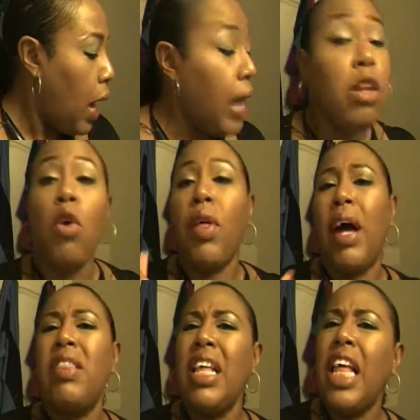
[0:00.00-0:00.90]
And
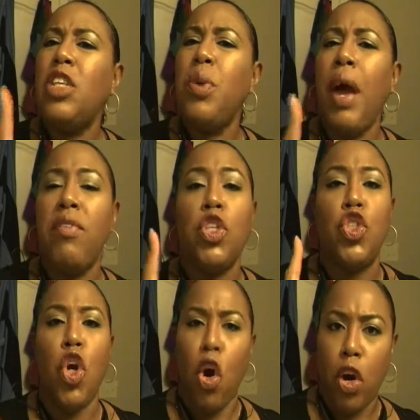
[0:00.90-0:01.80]
I think they do have a
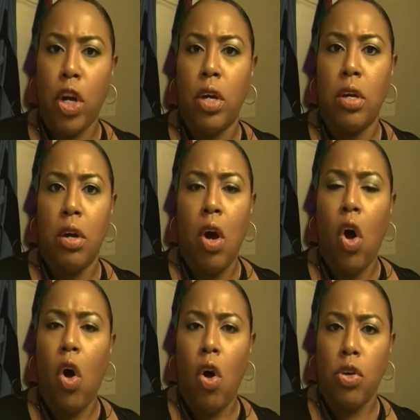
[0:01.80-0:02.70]
dark
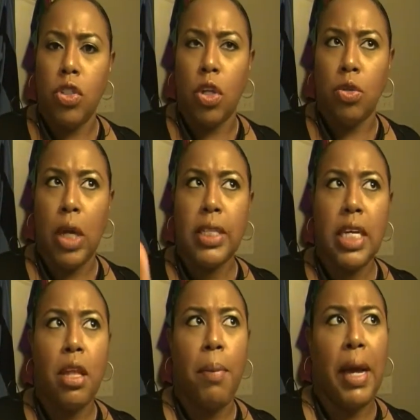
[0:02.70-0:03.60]
also, so I
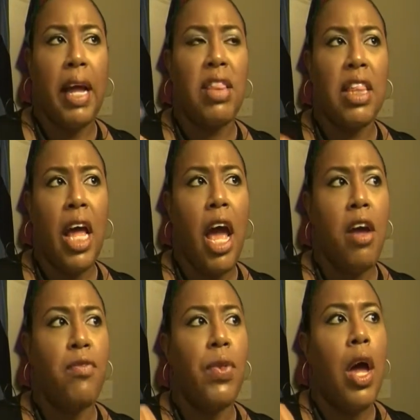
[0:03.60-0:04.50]
take that back. I think they
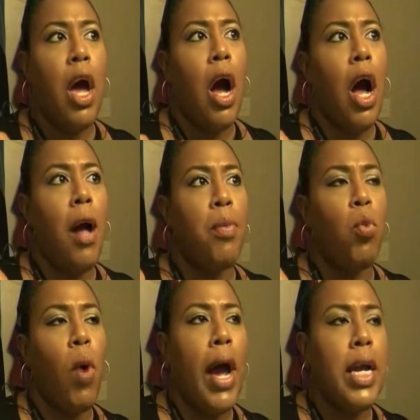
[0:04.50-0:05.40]
have
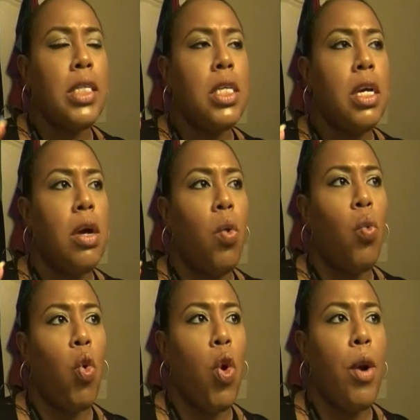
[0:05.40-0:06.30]
white,
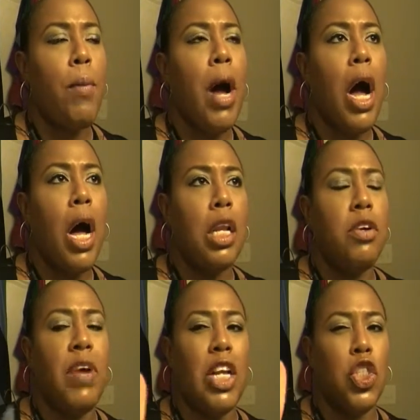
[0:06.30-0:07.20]
warm,
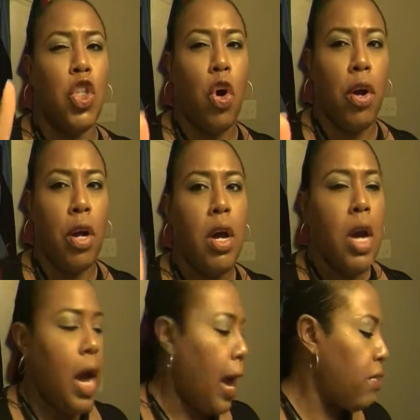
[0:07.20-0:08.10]
olive, and dark.
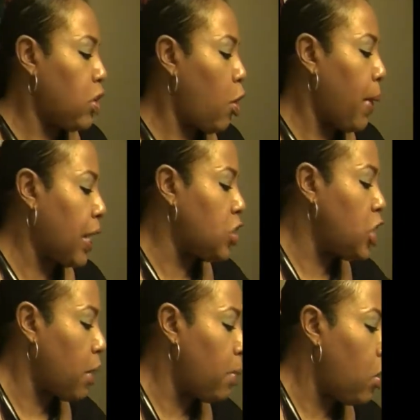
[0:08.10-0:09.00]
I have to go back and
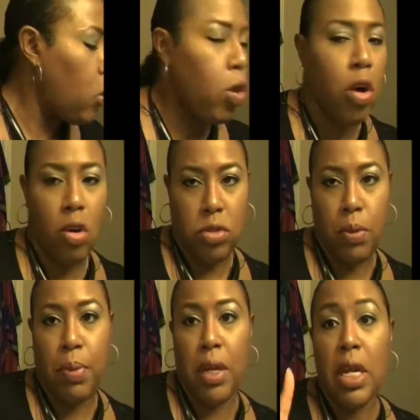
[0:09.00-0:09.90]
check my local
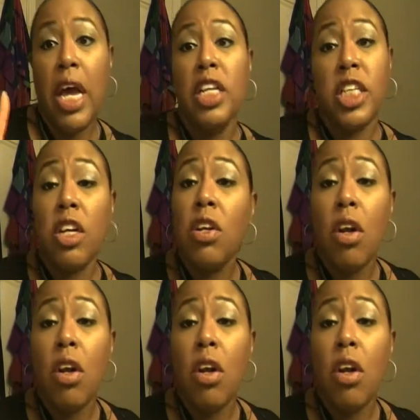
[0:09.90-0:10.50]
Ulta, but check